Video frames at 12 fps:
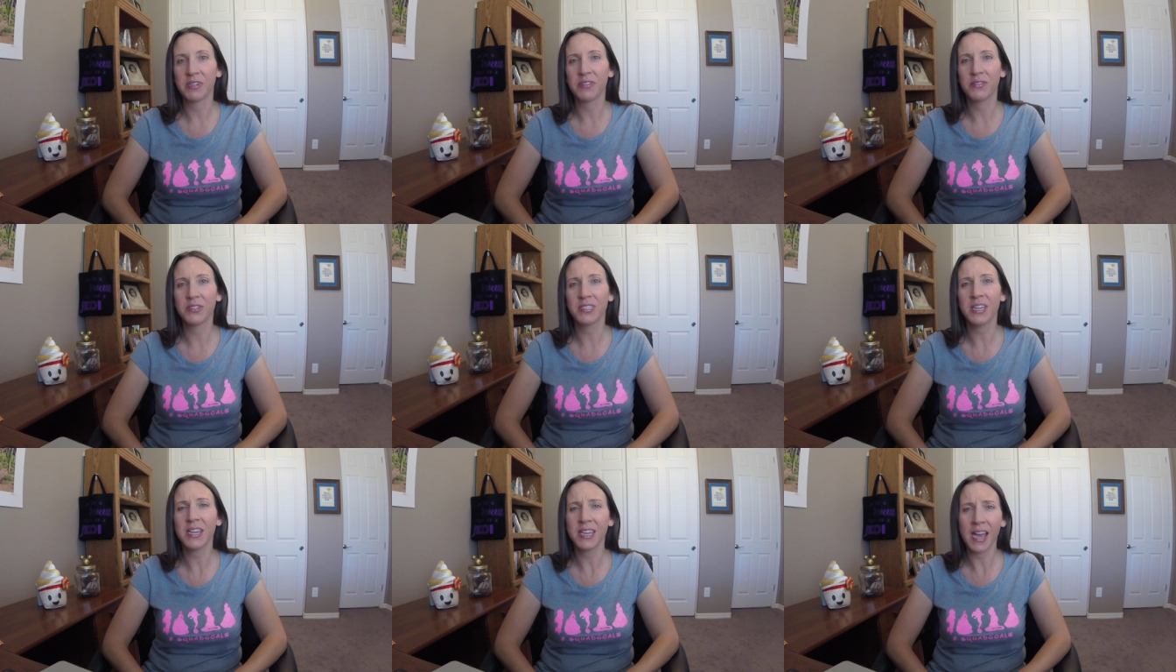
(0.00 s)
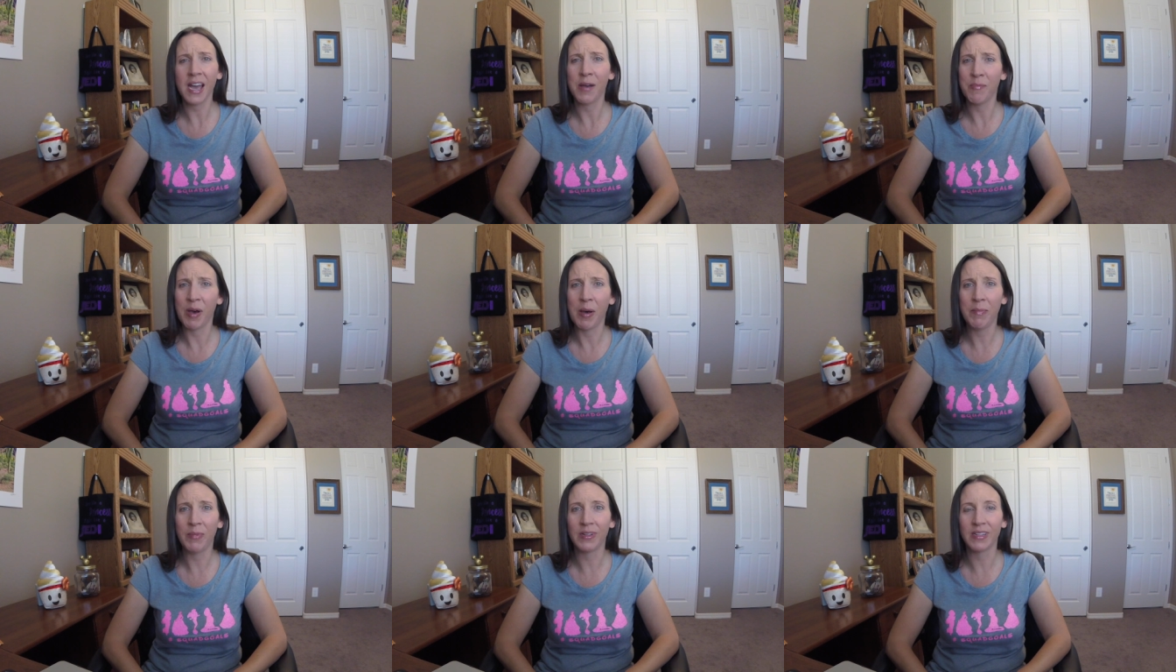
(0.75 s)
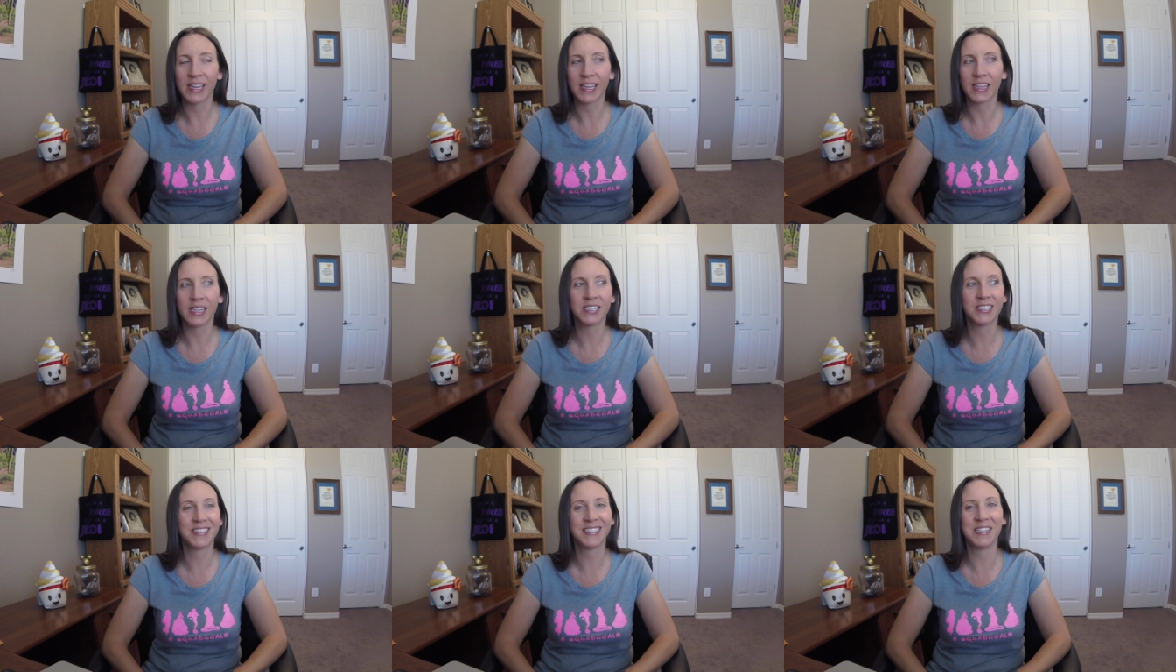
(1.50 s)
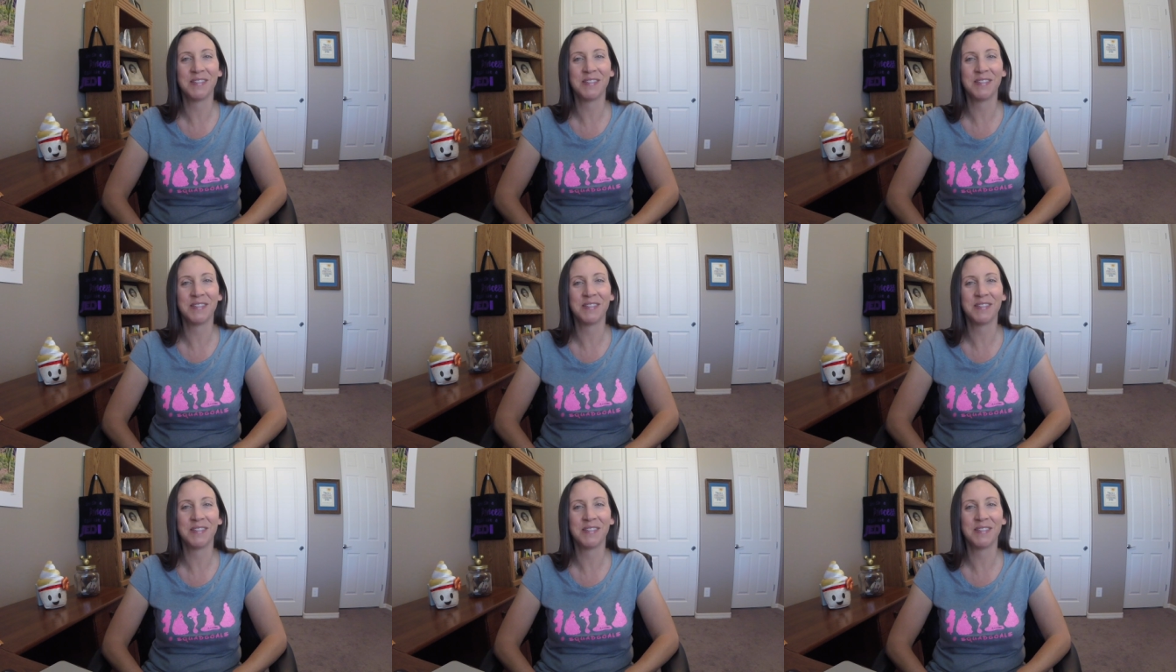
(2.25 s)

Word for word: But if you say, yeah, I'm humble, like that just